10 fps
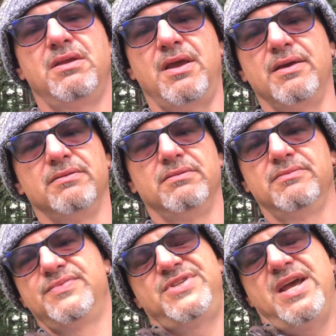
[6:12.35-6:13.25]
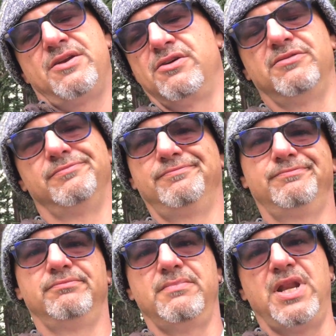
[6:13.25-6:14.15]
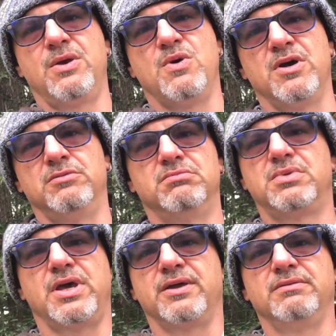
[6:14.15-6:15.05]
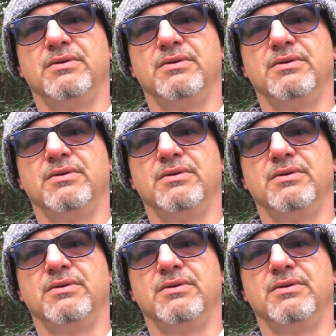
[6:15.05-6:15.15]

Yeah, standard mini quad thing.